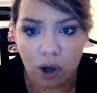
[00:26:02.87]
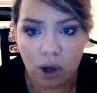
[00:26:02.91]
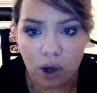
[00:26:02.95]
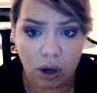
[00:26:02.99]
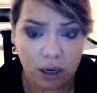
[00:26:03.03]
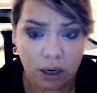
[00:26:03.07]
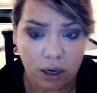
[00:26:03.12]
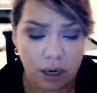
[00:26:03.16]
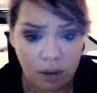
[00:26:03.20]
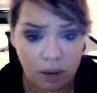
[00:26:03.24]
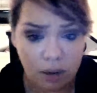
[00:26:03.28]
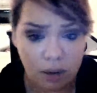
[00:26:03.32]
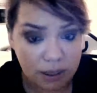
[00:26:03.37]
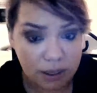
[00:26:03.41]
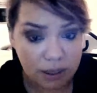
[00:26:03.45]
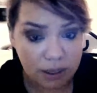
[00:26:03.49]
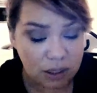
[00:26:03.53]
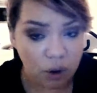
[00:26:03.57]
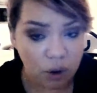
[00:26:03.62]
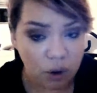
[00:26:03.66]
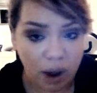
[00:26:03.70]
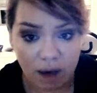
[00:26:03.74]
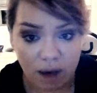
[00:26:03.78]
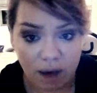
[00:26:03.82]
on, and he may
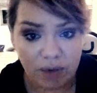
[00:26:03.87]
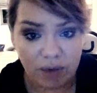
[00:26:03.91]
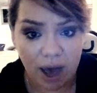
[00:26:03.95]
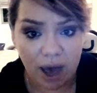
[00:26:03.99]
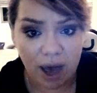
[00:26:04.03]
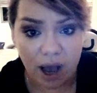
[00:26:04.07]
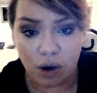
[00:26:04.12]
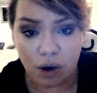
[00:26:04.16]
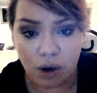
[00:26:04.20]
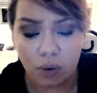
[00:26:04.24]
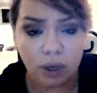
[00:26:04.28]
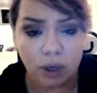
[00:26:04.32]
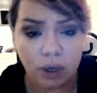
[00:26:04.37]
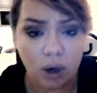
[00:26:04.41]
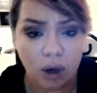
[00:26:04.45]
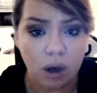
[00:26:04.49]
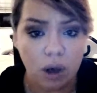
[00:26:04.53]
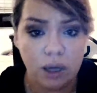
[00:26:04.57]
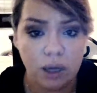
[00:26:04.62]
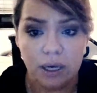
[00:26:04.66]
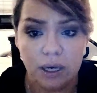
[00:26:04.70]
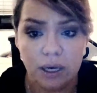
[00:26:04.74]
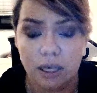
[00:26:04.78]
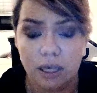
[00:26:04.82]
still have that going
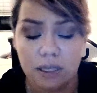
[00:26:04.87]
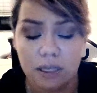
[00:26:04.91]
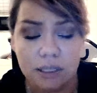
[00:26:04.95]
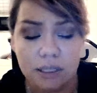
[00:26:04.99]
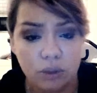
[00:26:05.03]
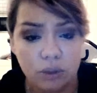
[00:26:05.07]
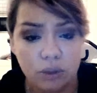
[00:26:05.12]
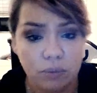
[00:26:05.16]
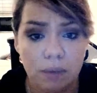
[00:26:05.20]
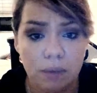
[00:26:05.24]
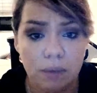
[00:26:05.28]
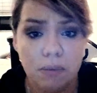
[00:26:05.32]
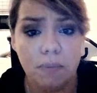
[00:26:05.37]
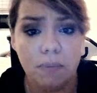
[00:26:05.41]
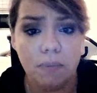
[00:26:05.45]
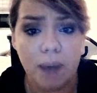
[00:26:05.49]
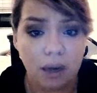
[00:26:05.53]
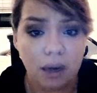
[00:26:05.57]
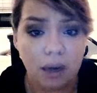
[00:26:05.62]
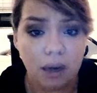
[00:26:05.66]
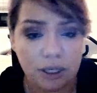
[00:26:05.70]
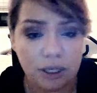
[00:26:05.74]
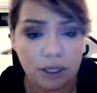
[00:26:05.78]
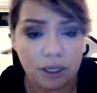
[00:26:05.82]
on, and he still may be
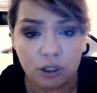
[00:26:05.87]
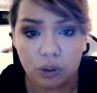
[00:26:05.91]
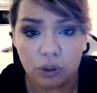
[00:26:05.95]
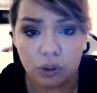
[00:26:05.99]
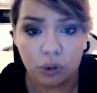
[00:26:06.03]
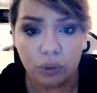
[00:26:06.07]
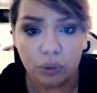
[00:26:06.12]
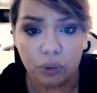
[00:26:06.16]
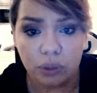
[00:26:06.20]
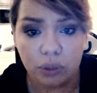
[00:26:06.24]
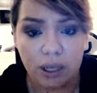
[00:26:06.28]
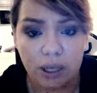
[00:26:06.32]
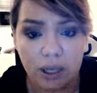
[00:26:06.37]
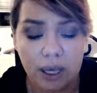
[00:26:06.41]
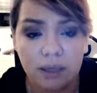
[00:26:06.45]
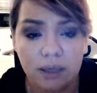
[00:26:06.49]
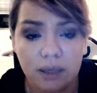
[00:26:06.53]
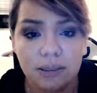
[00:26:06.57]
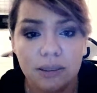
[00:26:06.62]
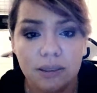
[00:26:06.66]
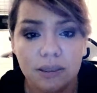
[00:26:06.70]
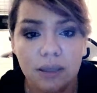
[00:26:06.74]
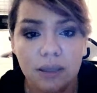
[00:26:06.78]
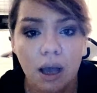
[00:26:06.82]
battling certain
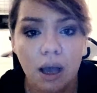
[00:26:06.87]
things.